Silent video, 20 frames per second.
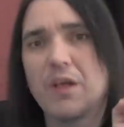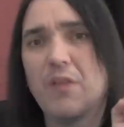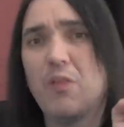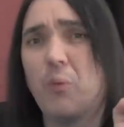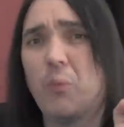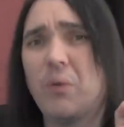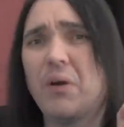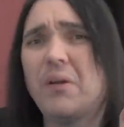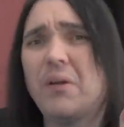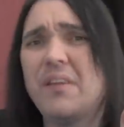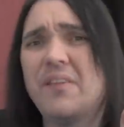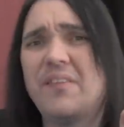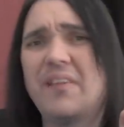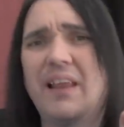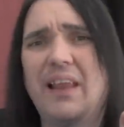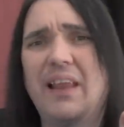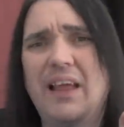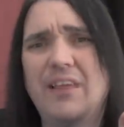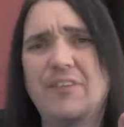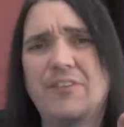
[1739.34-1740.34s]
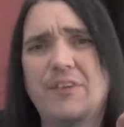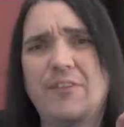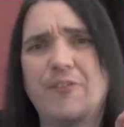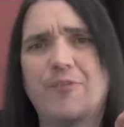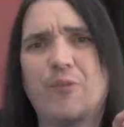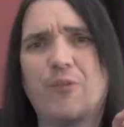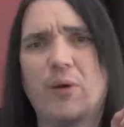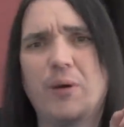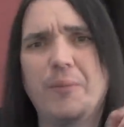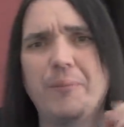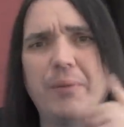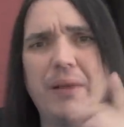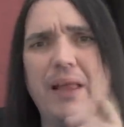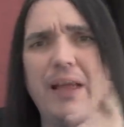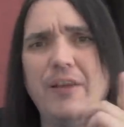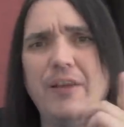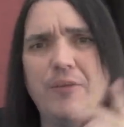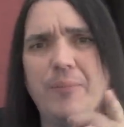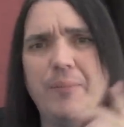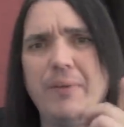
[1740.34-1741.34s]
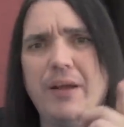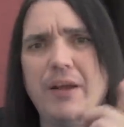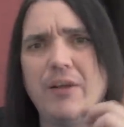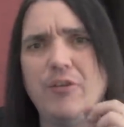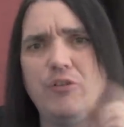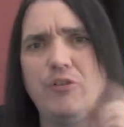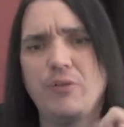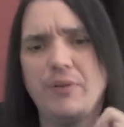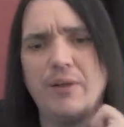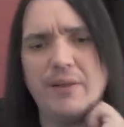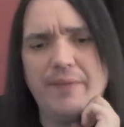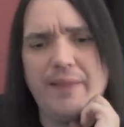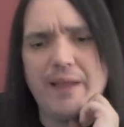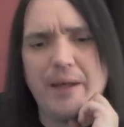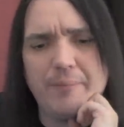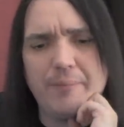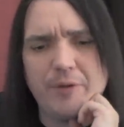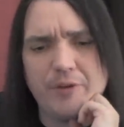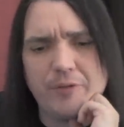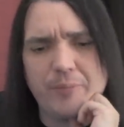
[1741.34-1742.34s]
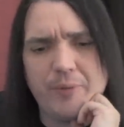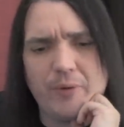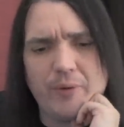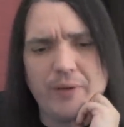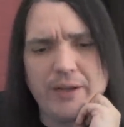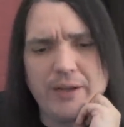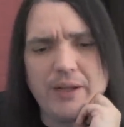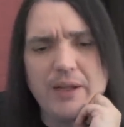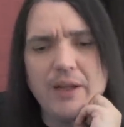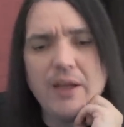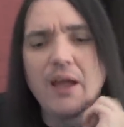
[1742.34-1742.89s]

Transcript: world is a less informed place because you did that, Miss Milky.